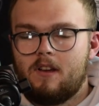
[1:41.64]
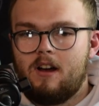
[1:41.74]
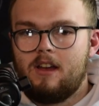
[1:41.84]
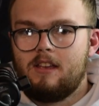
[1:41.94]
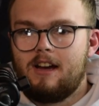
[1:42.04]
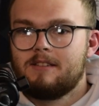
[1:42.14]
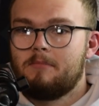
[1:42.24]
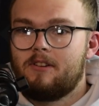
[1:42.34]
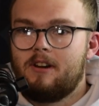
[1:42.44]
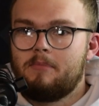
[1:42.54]
I asked
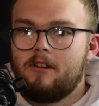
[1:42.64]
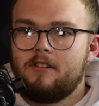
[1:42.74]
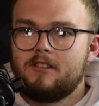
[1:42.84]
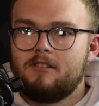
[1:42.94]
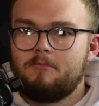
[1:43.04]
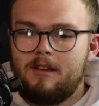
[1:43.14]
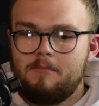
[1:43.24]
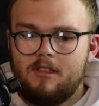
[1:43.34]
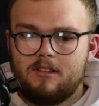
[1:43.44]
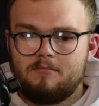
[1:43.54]
my grandparents to buy
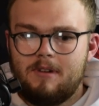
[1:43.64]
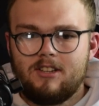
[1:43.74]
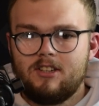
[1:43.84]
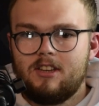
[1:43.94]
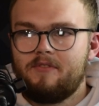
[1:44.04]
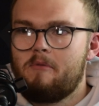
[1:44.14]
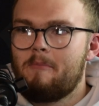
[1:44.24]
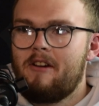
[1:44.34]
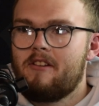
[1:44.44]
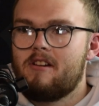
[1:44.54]
me this magic set from
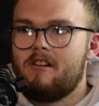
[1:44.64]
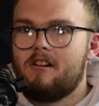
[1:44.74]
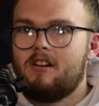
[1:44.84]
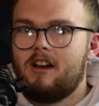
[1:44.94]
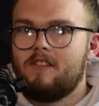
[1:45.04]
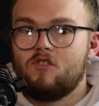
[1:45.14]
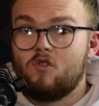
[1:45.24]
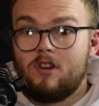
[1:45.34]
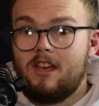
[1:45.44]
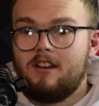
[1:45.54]
America, and you
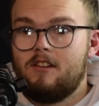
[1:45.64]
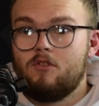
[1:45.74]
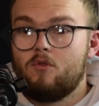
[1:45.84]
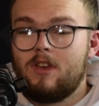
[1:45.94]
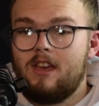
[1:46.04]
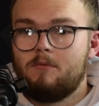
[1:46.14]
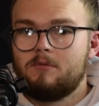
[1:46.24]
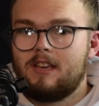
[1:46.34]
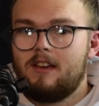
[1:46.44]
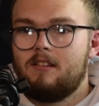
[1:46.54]
couldn't get it in the U K. It
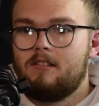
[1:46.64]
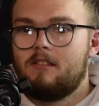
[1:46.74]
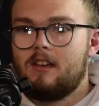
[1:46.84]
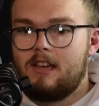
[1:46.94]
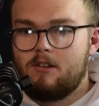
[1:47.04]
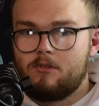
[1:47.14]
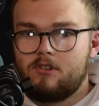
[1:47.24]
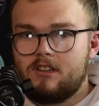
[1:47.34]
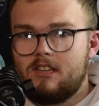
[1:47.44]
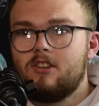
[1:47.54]
was a guy, the guy called
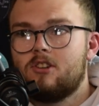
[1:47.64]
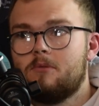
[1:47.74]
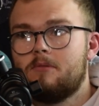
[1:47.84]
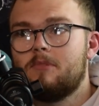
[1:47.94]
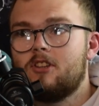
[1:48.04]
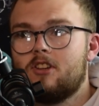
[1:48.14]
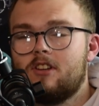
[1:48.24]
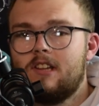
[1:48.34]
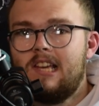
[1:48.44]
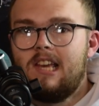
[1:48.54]
Chris Angel,
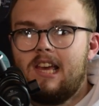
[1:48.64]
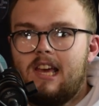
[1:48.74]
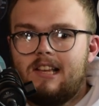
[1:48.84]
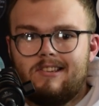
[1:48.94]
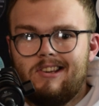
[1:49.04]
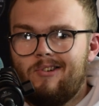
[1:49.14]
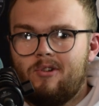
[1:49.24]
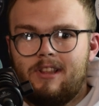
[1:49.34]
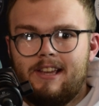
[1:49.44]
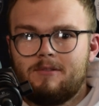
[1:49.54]
magician. I'd seen it
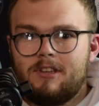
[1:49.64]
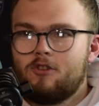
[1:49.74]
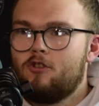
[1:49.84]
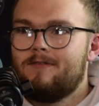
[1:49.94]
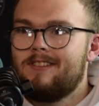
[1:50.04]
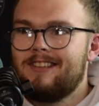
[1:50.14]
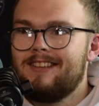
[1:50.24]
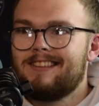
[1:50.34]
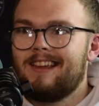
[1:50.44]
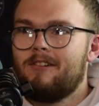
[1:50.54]
online. It was like Q V C
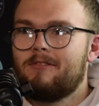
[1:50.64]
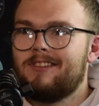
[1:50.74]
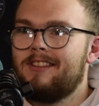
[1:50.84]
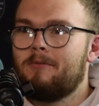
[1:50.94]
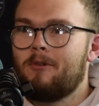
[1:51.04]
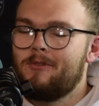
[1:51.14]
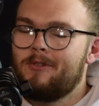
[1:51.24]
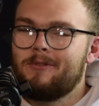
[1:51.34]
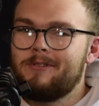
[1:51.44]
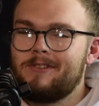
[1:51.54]
style. I'd seen them all doing
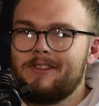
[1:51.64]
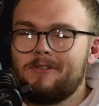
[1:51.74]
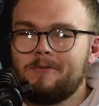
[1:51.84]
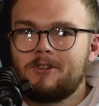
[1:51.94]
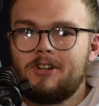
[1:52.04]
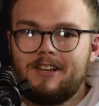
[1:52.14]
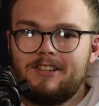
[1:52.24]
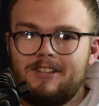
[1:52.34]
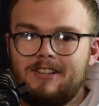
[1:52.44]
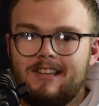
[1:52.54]
all these really cool
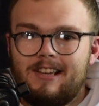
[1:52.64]
tricks, and